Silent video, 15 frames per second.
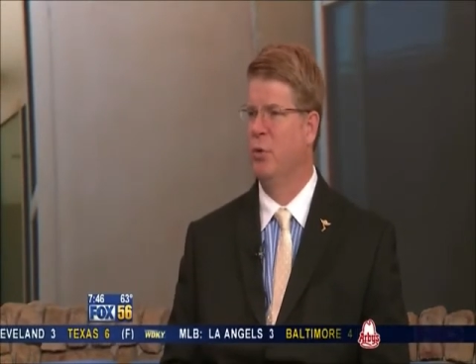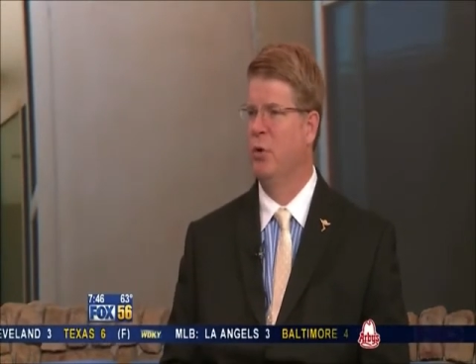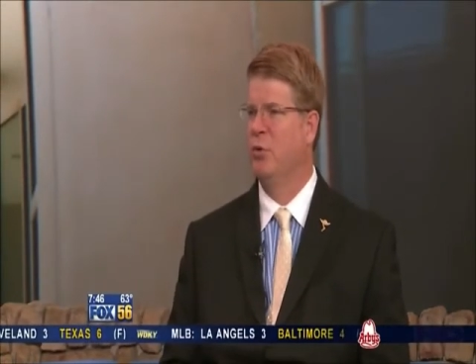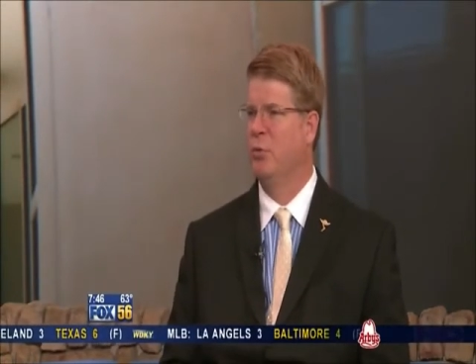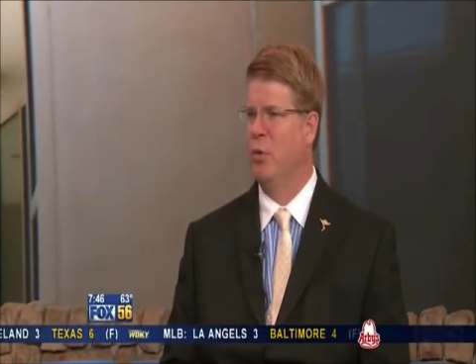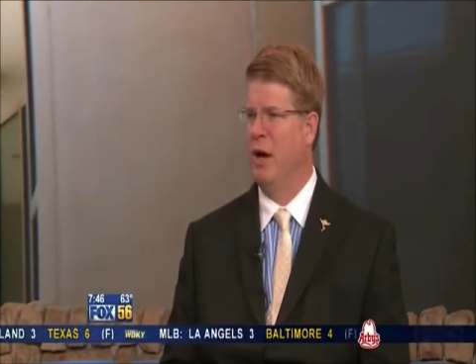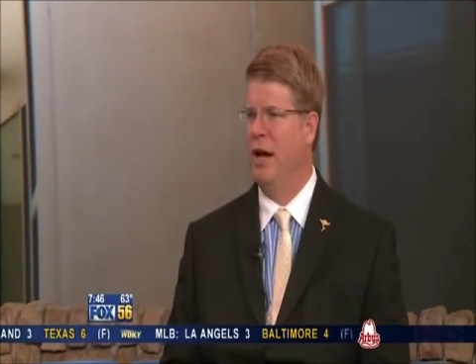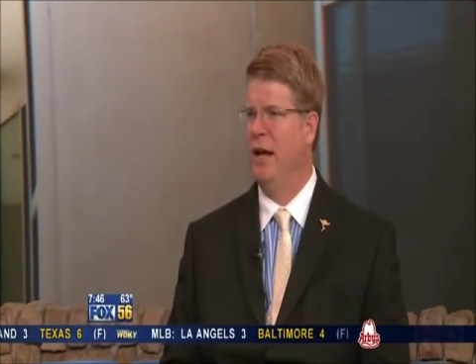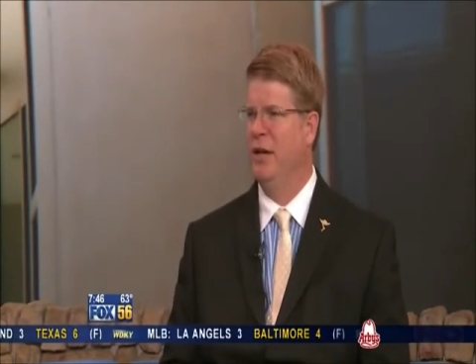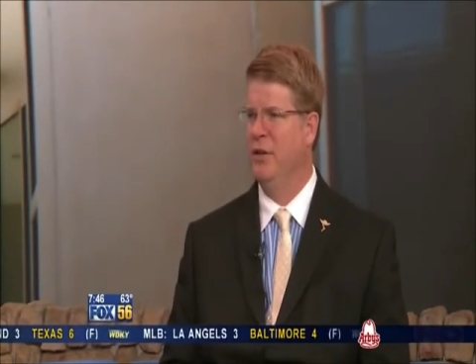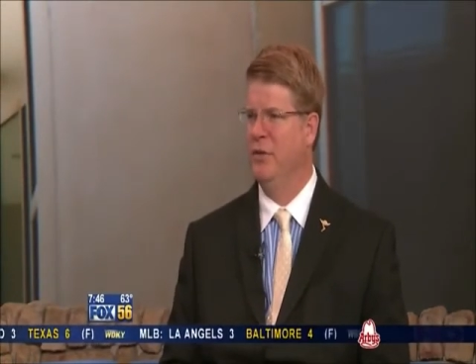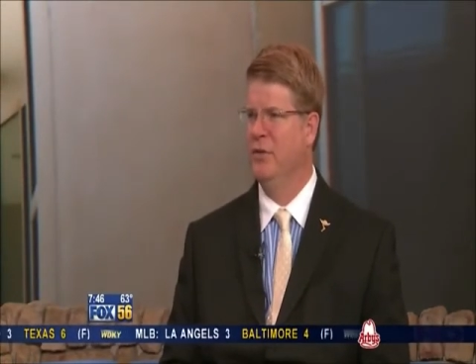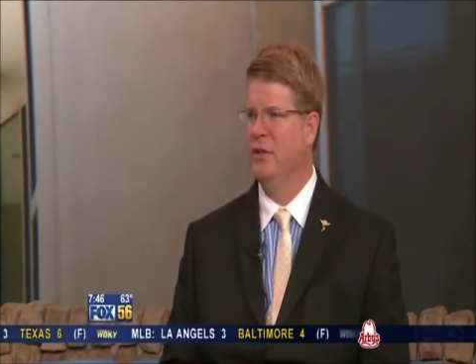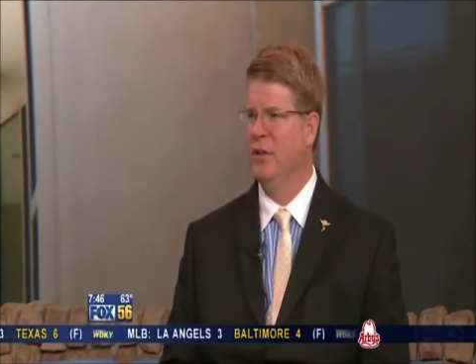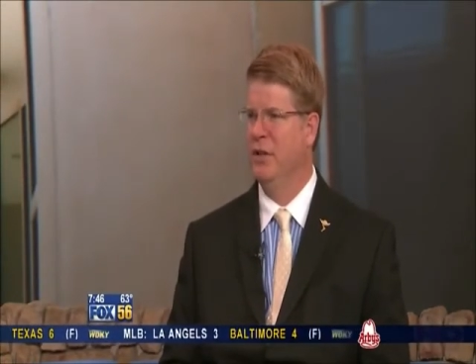worldwide
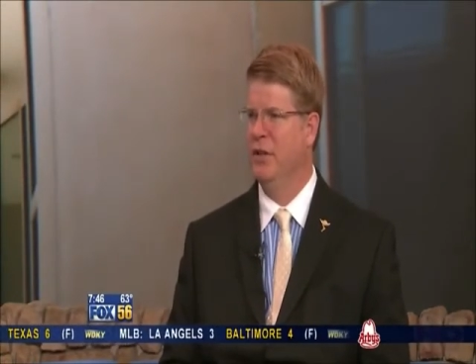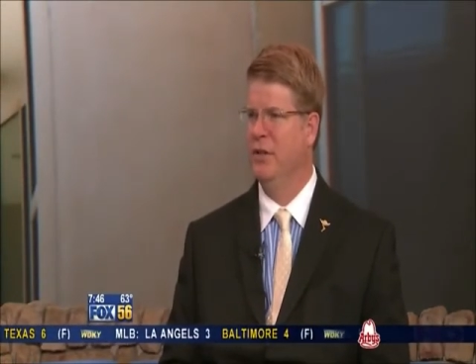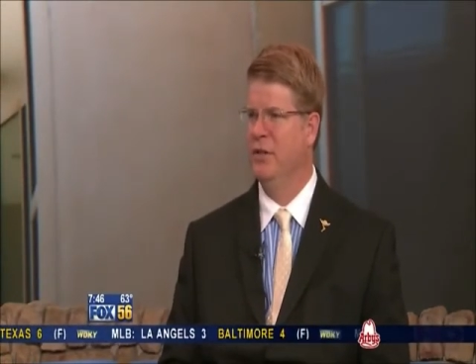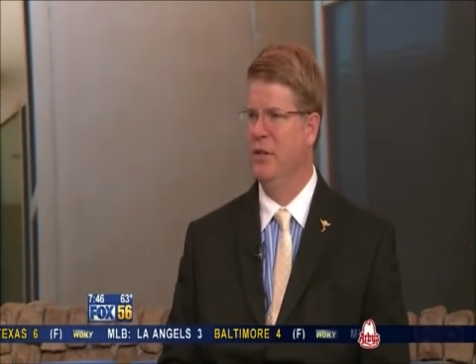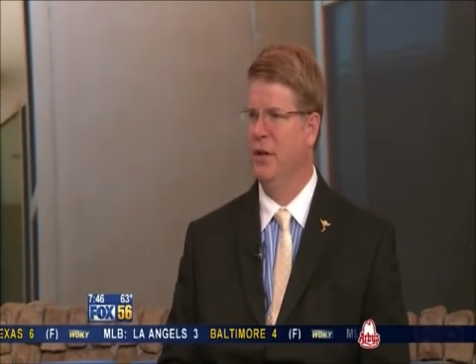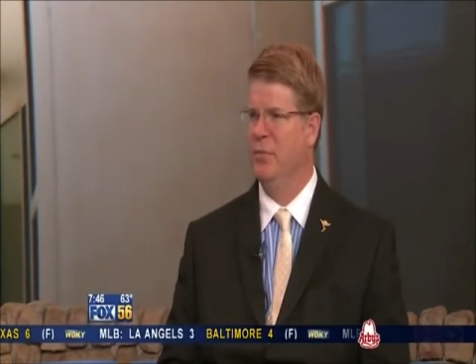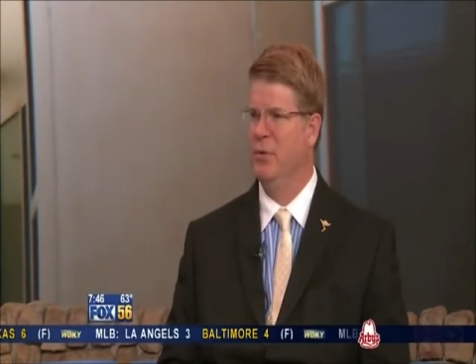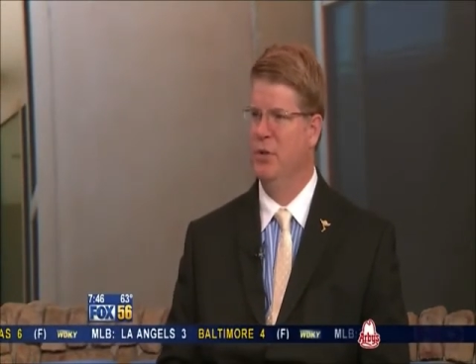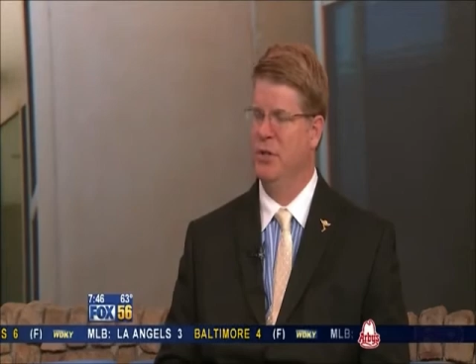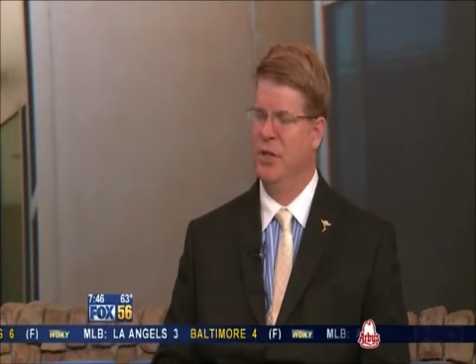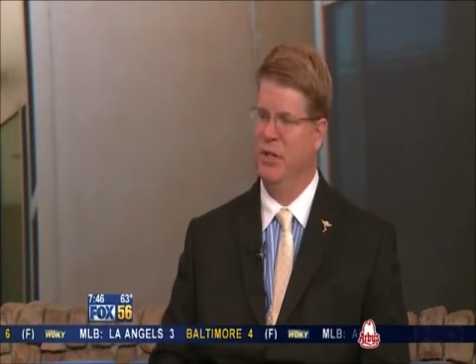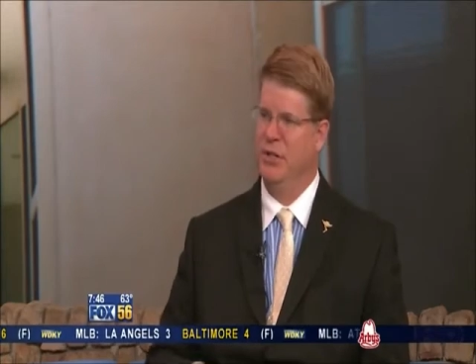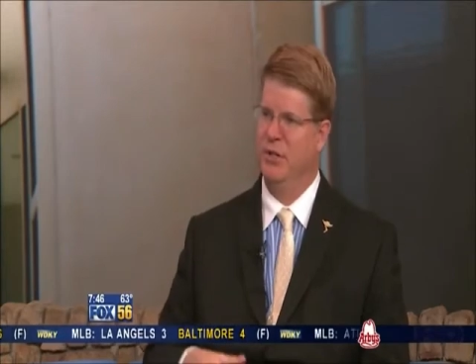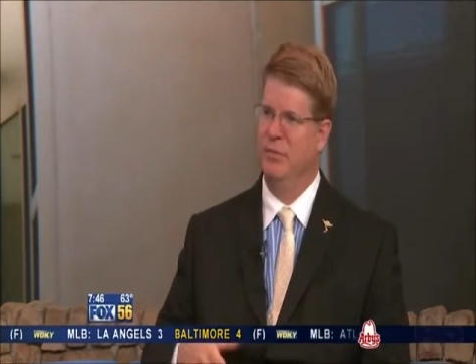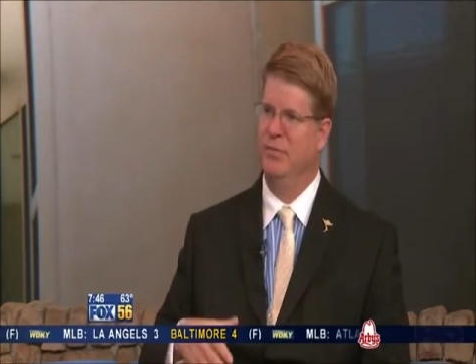using this
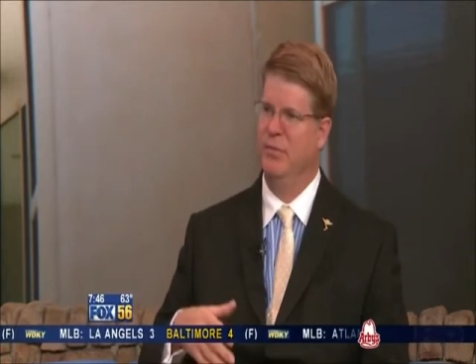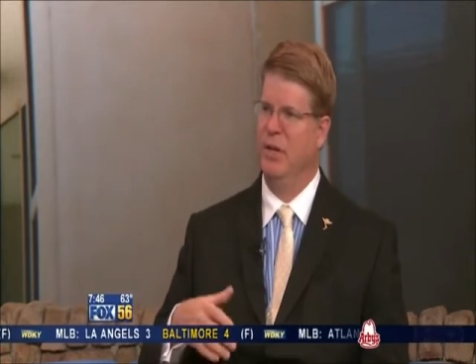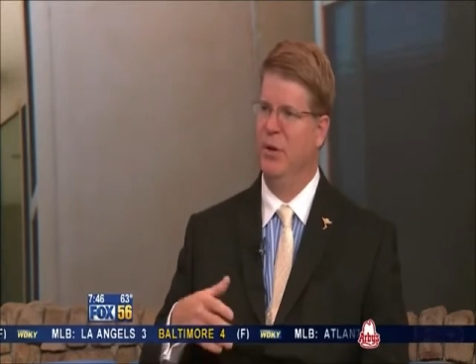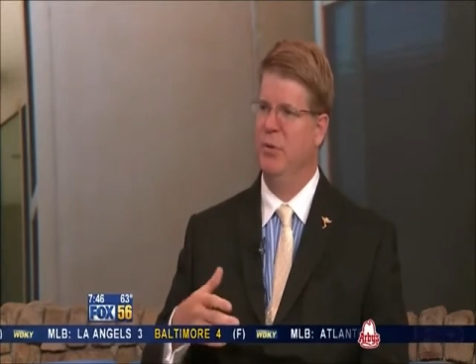procedure.